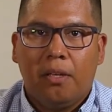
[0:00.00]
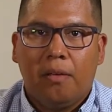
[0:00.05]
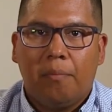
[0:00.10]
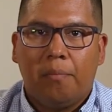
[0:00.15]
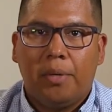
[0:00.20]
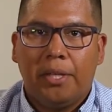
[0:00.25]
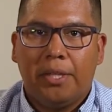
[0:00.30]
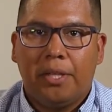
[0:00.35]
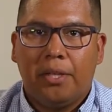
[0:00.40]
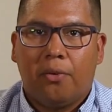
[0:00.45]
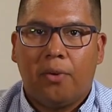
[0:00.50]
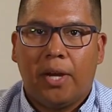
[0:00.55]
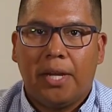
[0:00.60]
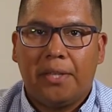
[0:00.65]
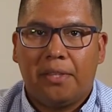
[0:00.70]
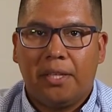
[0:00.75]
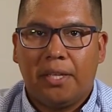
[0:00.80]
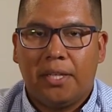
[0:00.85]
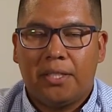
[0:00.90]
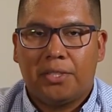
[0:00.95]
But the great
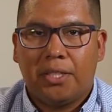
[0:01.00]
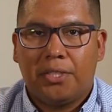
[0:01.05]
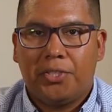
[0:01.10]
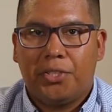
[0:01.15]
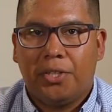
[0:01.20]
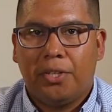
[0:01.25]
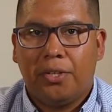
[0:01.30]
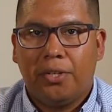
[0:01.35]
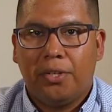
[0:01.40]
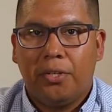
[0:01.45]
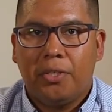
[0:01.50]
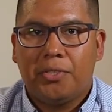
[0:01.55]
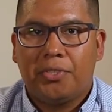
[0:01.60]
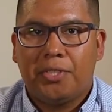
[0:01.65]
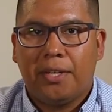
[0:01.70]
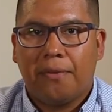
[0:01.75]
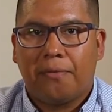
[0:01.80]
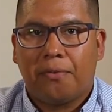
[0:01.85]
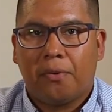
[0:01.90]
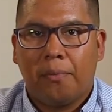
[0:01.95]
thing is that you can use the
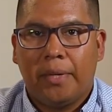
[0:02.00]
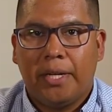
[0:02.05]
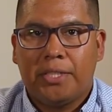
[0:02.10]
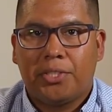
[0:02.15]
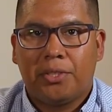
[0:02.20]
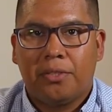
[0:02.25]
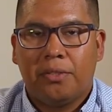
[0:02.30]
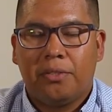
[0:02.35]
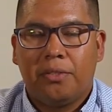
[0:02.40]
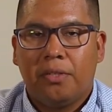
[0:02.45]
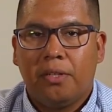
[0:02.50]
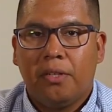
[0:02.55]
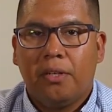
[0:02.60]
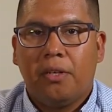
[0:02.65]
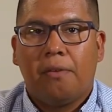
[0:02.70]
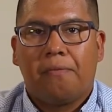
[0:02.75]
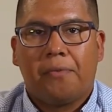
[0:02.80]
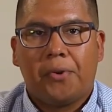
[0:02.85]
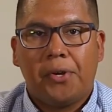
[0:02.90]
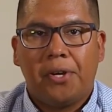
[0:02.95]
information
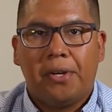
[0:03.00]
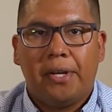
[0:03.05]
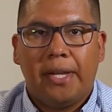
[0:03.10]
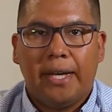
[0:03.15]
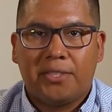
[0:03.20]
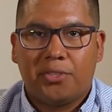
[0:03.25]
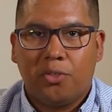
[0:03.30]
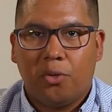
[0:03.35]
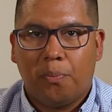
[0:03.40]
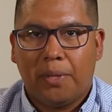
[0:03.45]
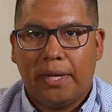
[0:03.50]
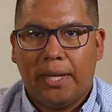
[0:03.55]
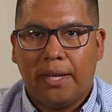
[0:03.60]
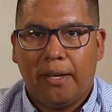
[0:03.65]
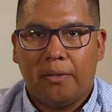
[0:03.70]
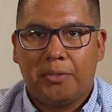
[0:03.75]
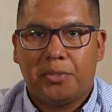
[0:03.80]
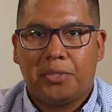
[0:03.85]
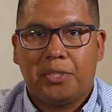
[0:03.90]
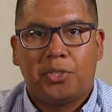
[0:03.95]
for your next open
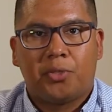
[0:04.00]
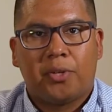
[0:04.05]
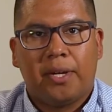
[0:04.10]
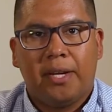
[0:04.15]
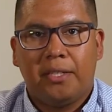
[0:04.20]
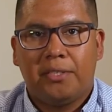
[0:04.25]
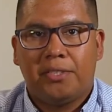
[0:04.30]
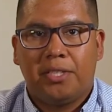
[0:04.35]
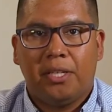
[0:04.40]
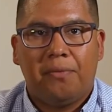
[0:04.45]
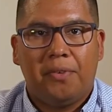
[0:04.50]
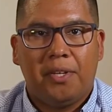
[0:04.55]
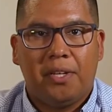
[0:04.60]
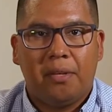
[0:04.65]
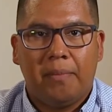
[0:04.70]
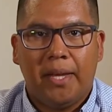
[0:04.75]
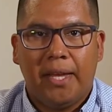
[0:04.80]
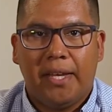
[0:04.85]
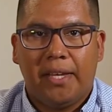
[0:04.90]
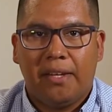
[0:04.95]
house to try and see if you can
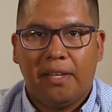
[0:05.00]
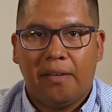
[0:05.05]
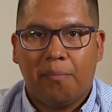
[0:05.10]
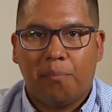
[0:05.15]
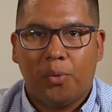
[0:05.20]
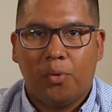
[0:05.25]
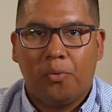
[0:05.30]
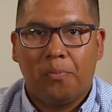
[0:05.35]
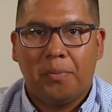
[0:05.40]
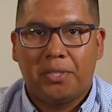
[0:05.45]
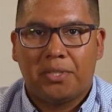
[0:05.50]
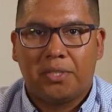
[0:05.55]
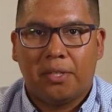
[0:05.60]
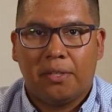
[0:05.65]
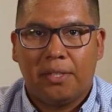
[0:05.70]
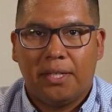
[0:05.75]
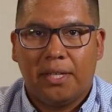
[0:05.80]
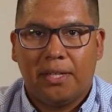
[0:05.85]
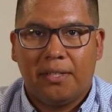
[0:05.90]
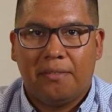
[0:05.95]
make any improvements on
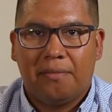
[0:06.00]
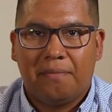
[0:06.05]
that.